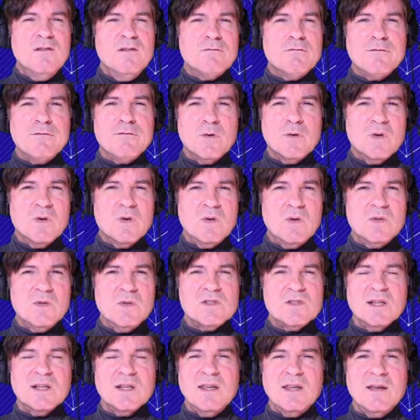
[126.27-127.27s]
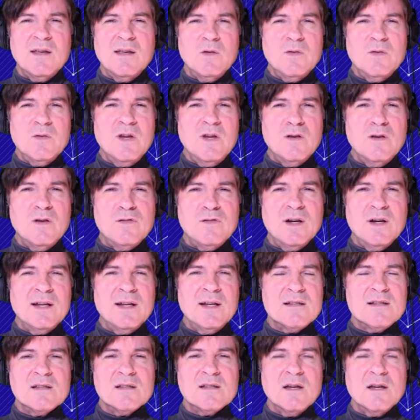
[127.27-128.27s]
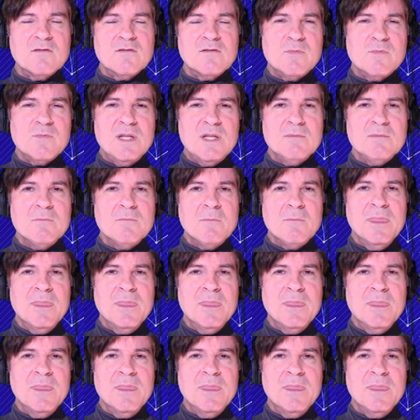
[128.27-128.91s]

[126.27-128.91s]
verticals like healthcare, finance, government.